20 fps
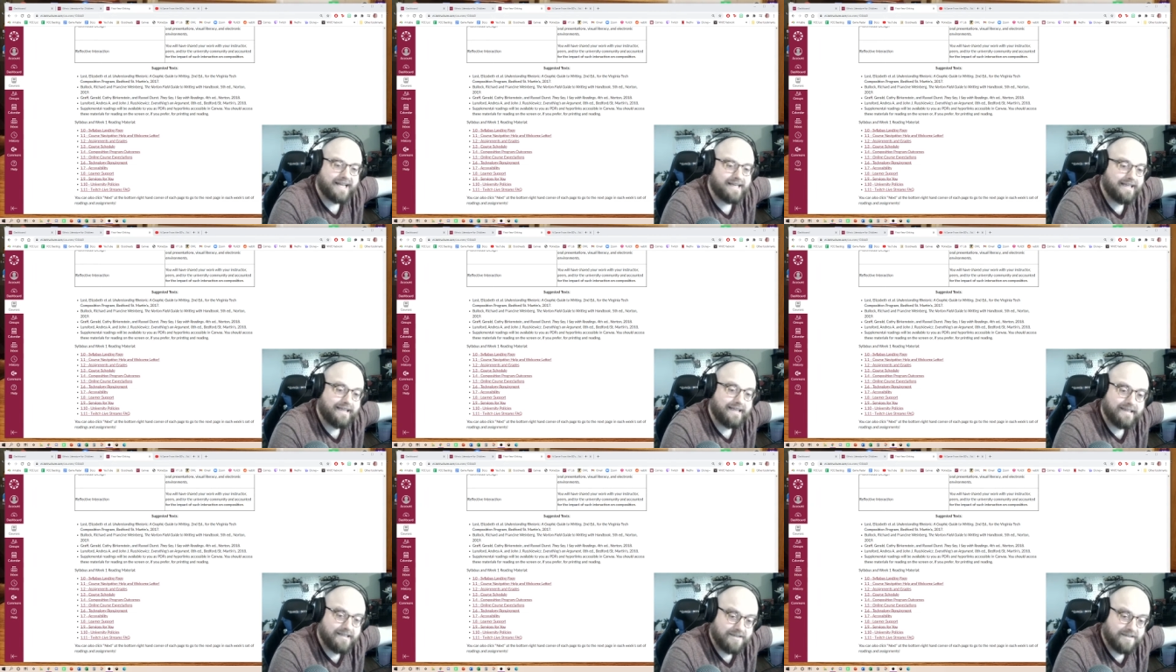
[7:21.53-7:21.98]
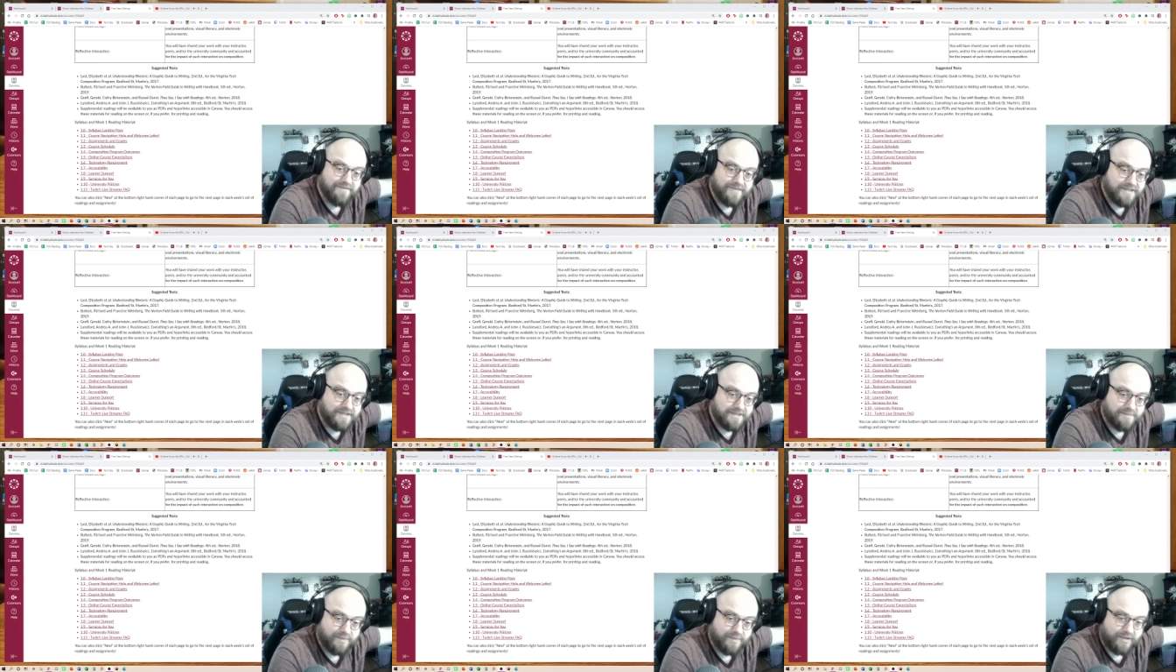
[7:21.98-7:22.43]
any of
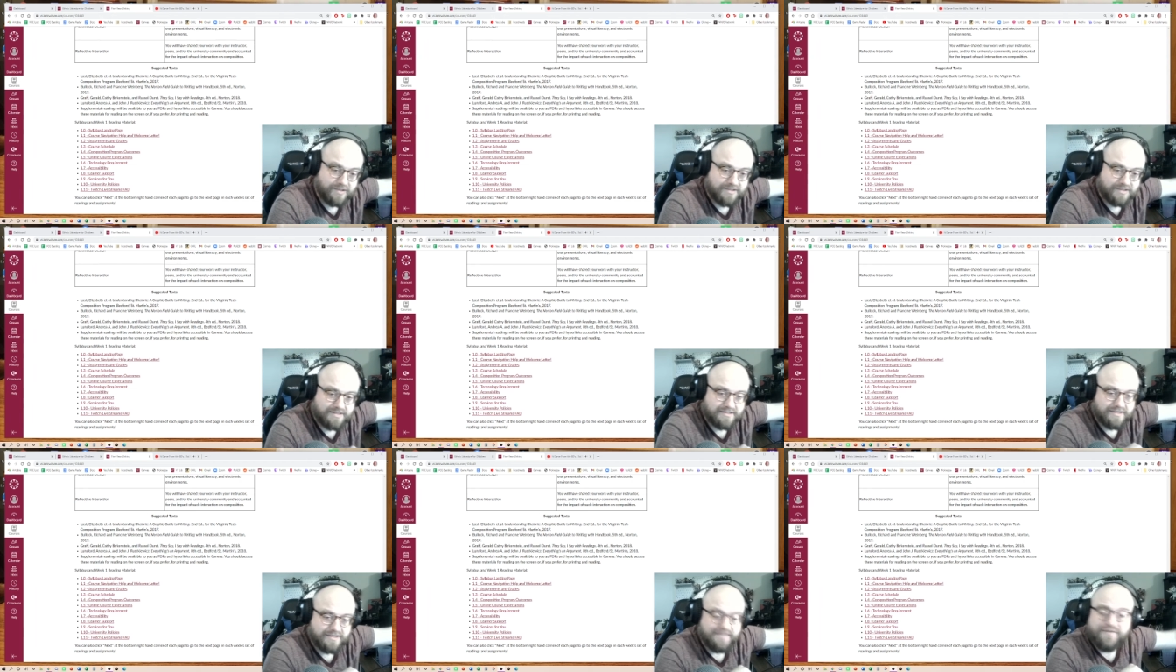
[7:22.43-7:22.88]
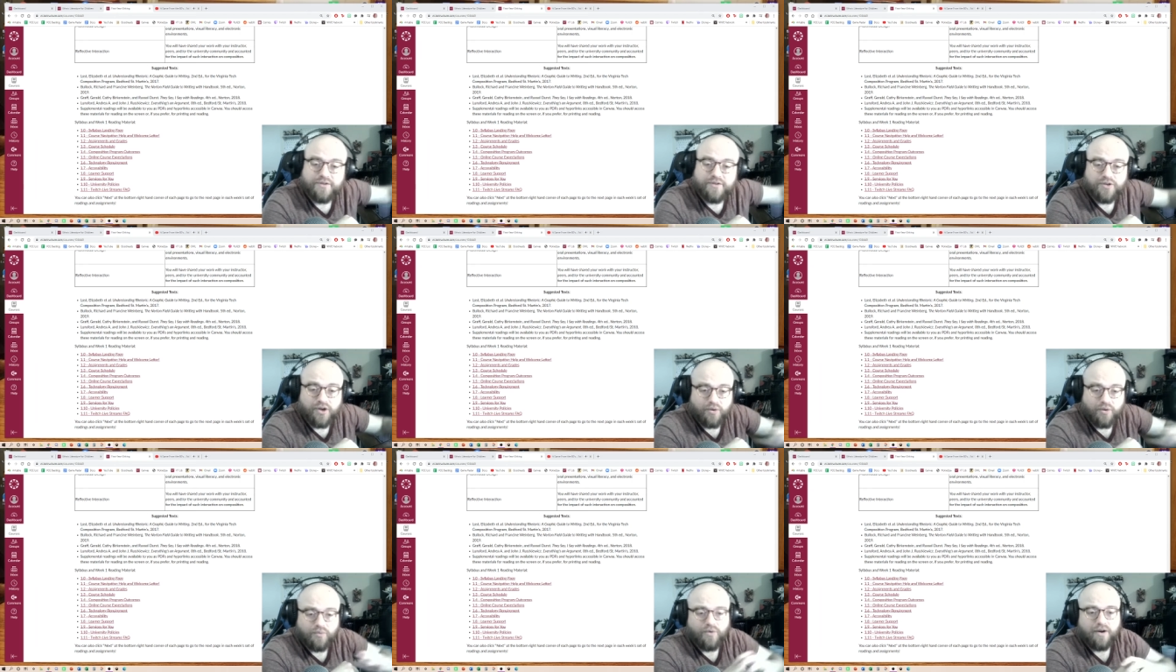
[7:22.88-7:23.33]
these books if you
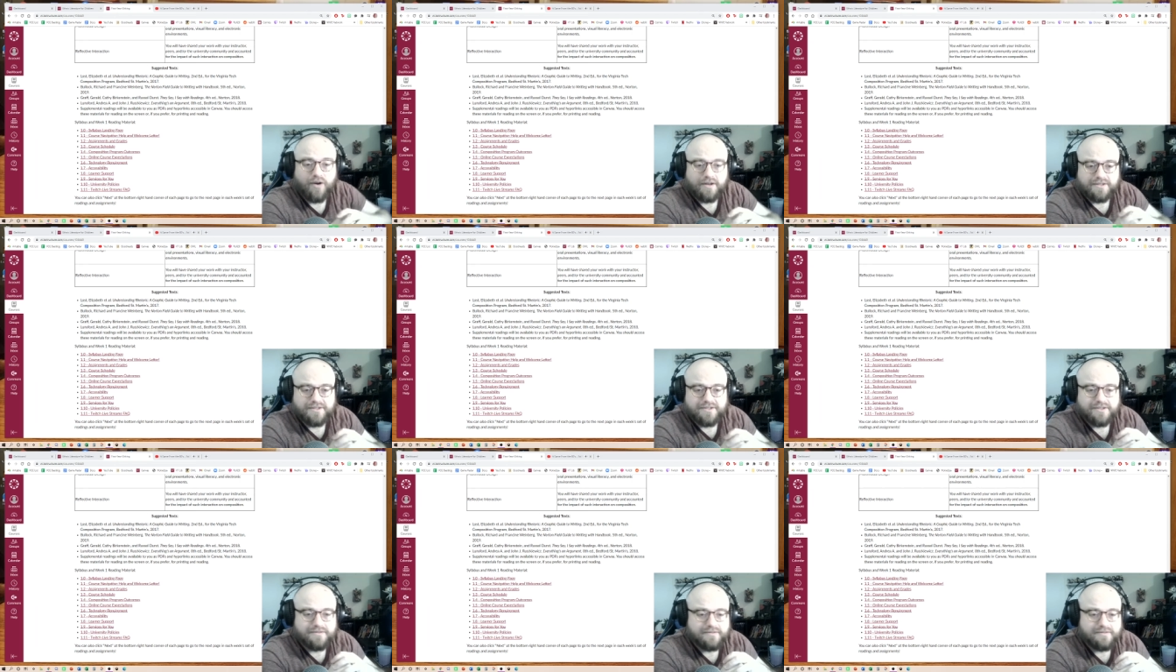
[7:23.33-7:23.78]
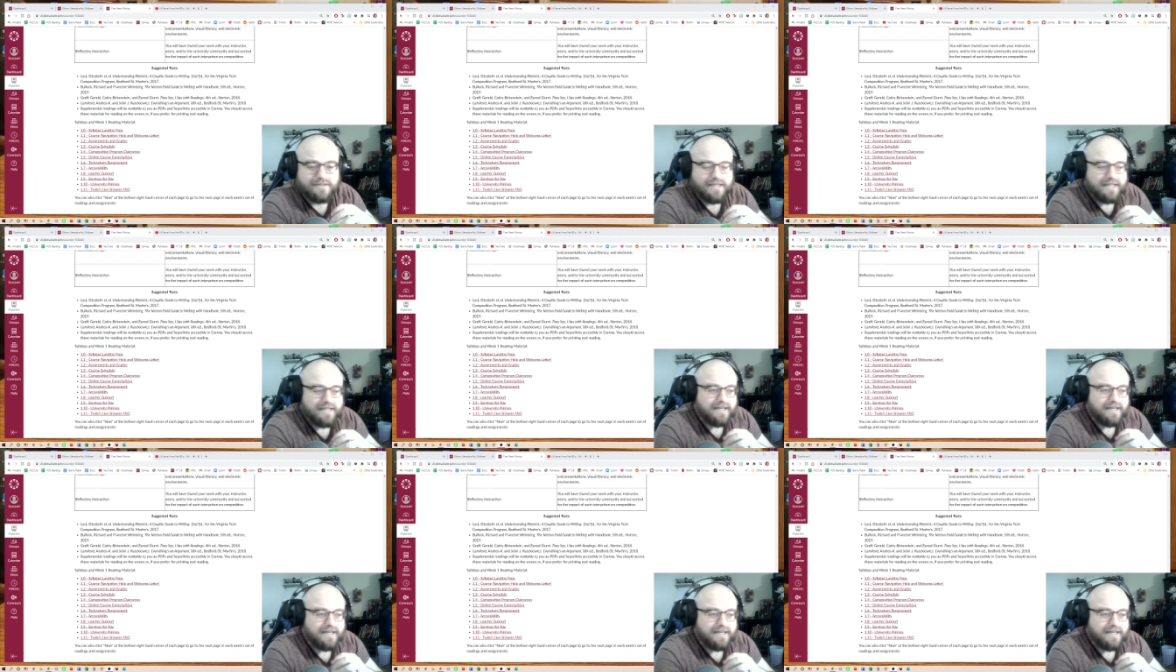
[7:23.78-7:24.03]
don't want to.